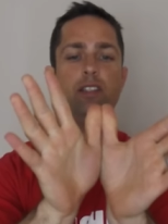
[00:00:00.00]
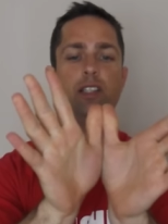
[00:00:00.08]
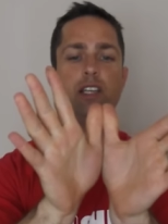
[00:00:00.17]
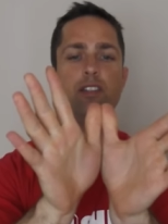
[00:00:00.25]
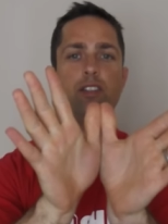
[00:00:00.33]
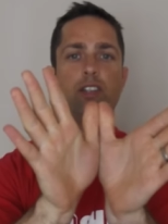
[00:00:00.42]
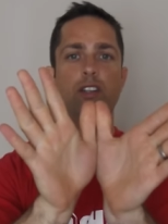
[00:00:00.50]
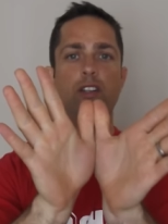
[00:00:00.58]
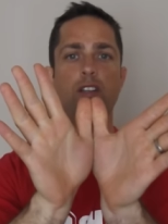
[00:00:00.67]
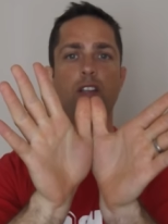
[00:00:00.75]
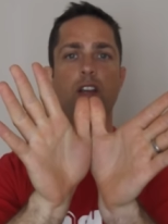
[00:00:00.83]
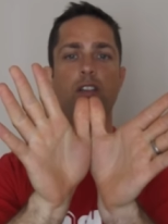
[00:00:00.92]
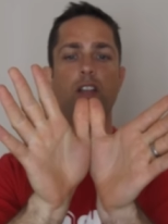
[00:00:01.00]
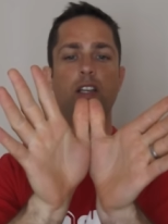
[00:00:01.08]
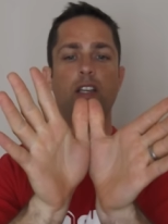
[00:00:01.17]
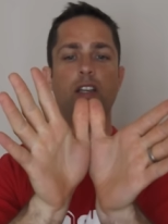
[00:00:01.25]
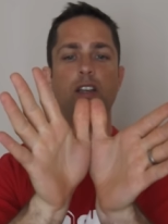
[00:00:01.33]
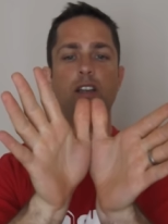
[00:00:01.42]
I guess you could just go
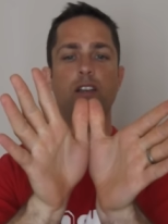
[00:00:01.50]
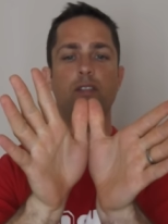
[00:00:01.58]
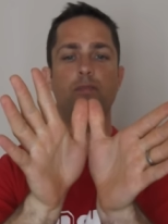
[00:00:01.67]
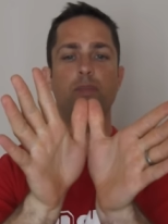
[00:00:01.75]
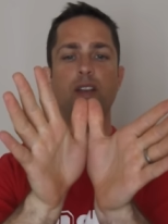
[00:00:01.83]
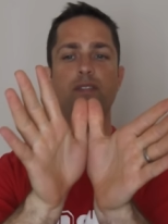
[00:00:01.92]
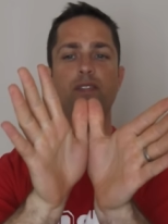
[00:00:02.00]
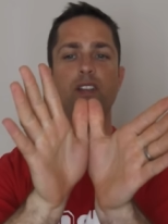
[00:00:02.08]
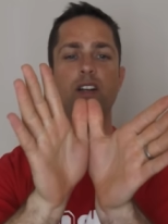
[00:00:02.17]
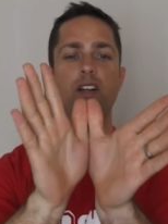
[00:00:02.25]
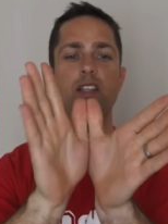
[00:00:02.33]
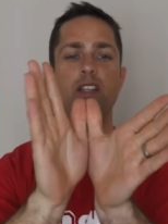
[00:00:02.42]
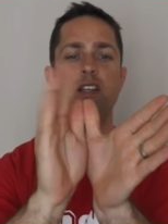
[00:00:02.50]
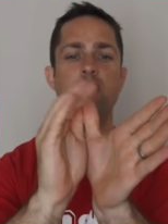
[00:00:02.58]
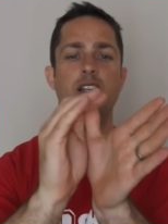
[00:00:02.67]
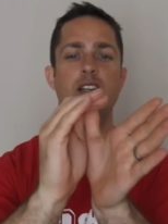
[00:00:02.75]
like a butterfly,